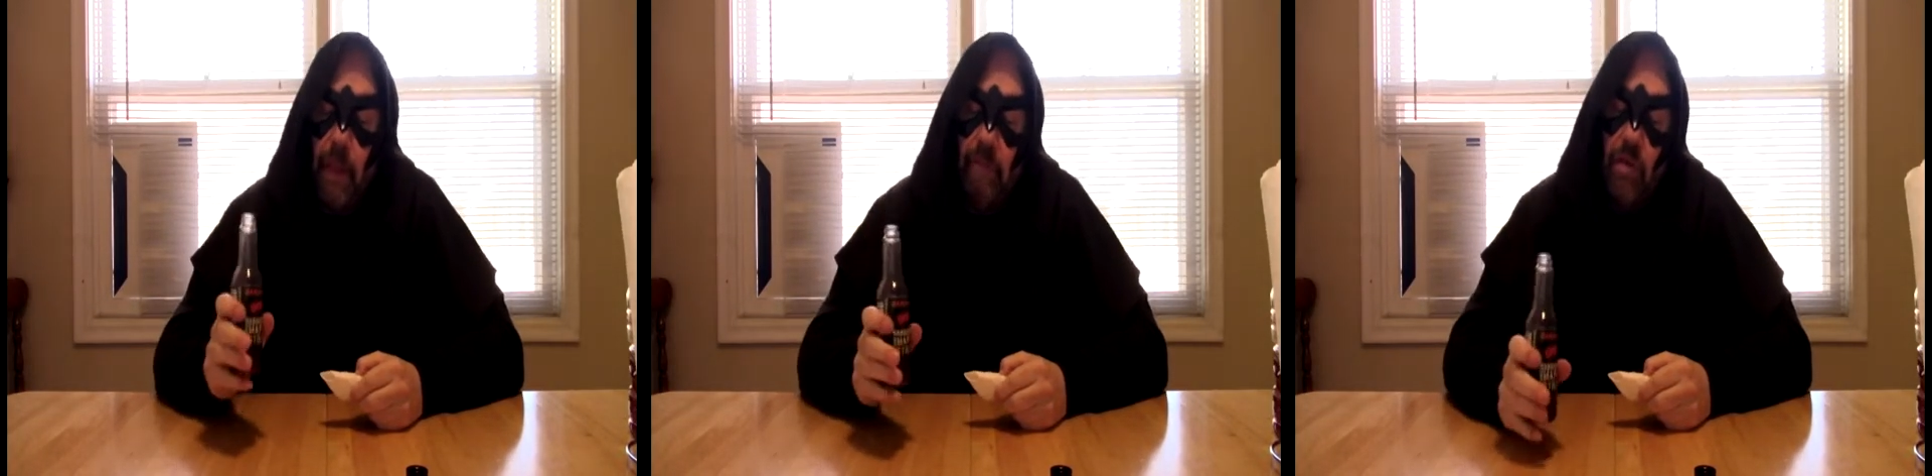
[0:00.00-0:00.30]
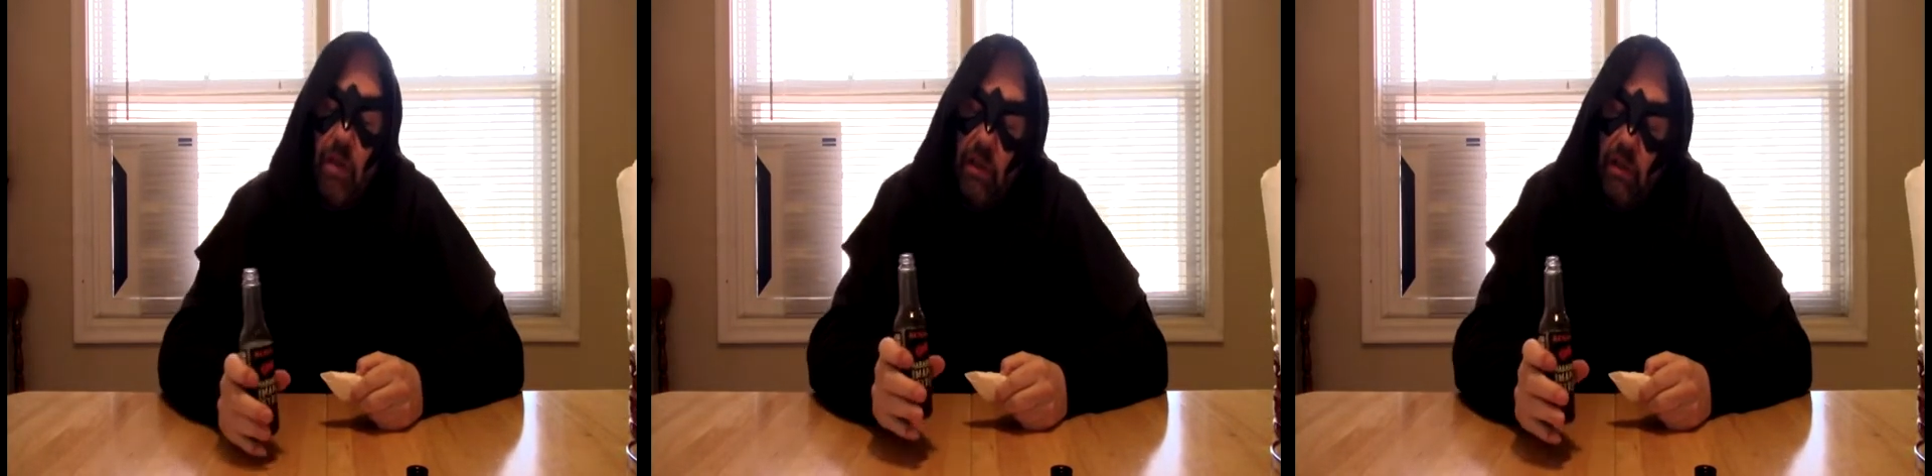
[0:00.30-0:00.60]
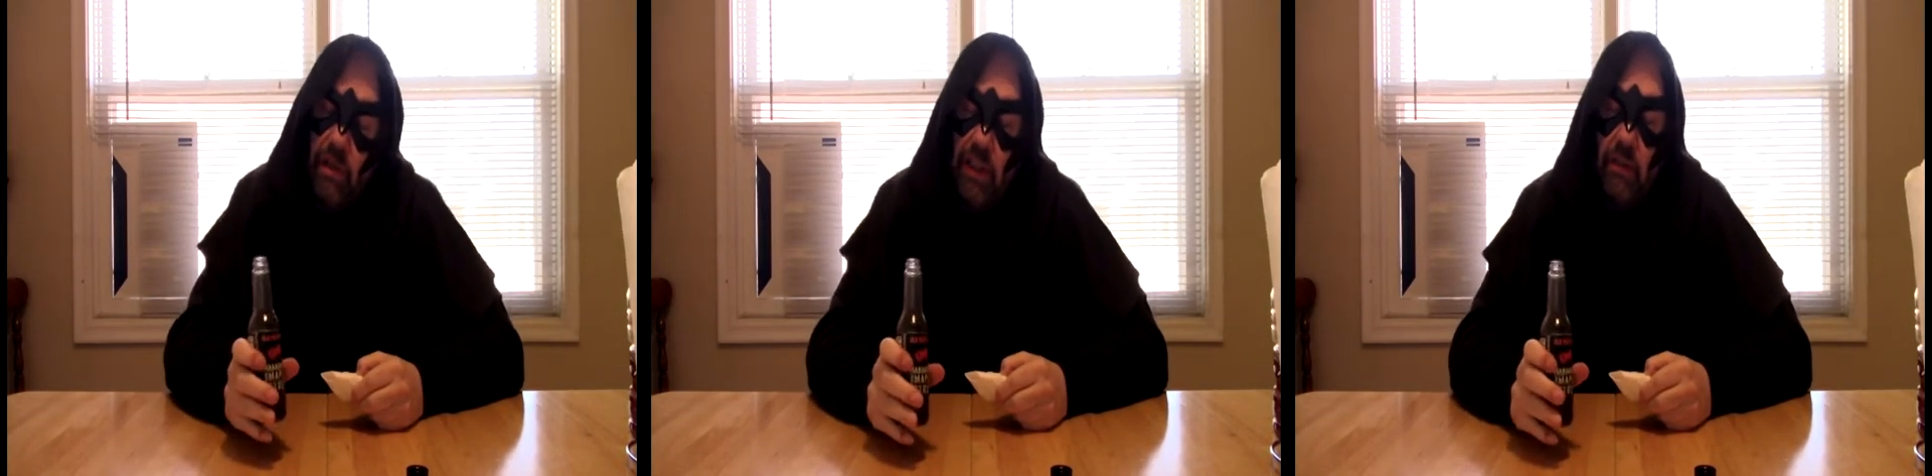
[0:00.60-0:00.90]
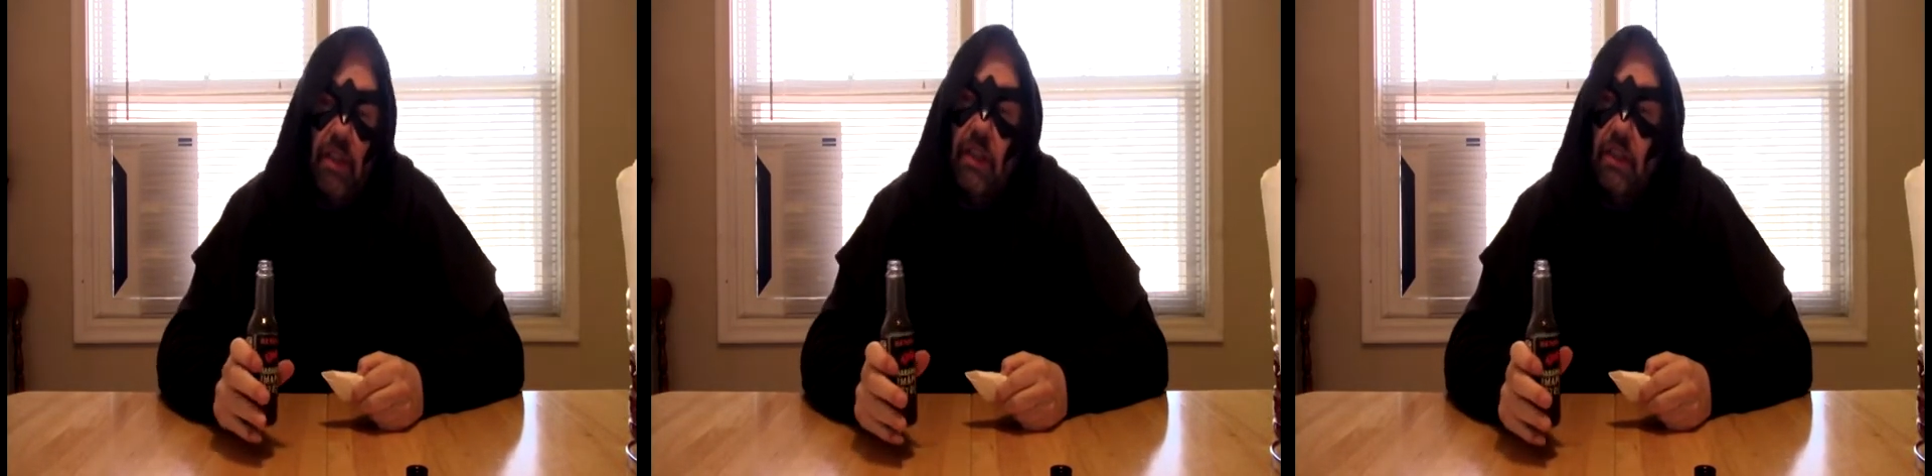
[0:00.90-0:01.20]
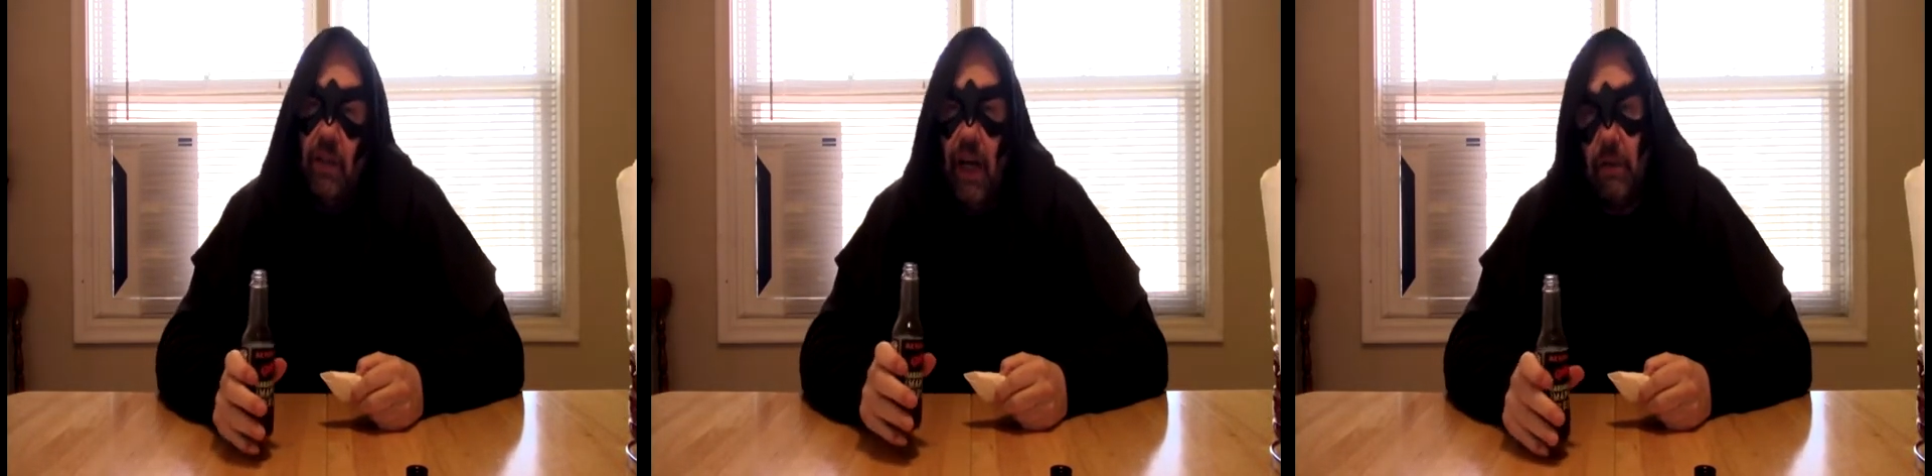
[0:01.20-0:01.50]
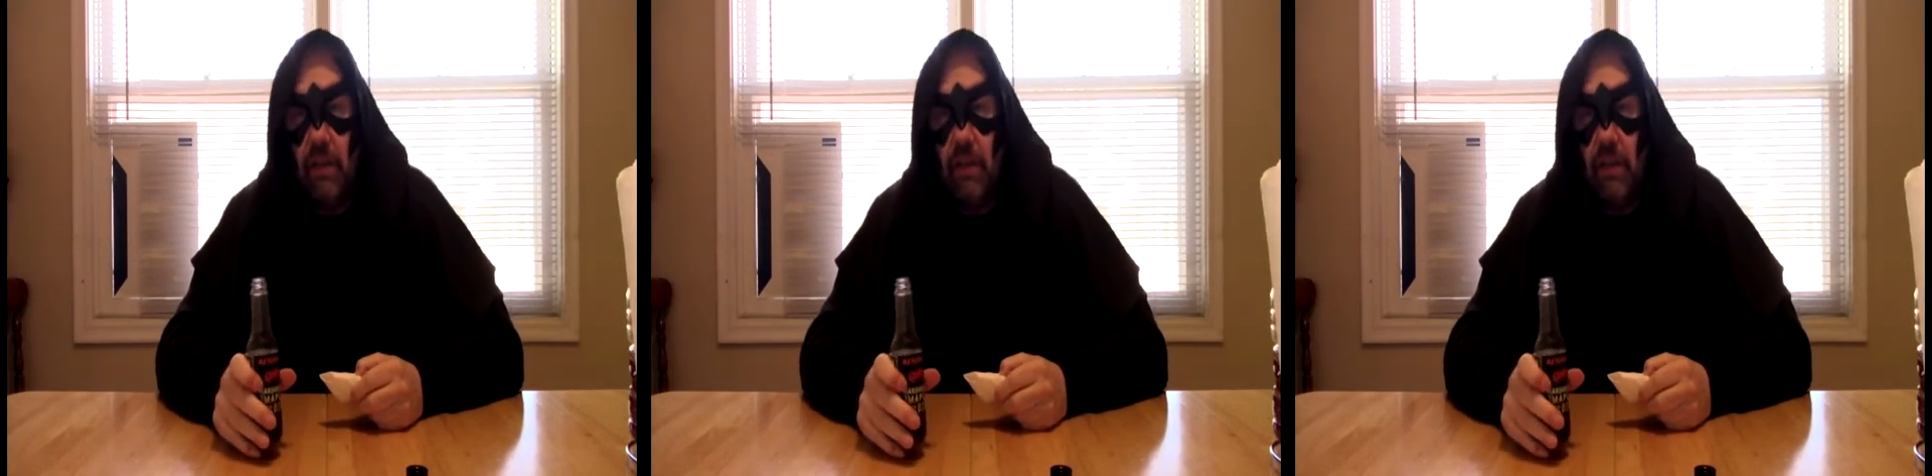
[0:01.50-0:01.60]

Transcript: You clearly don't need to do that with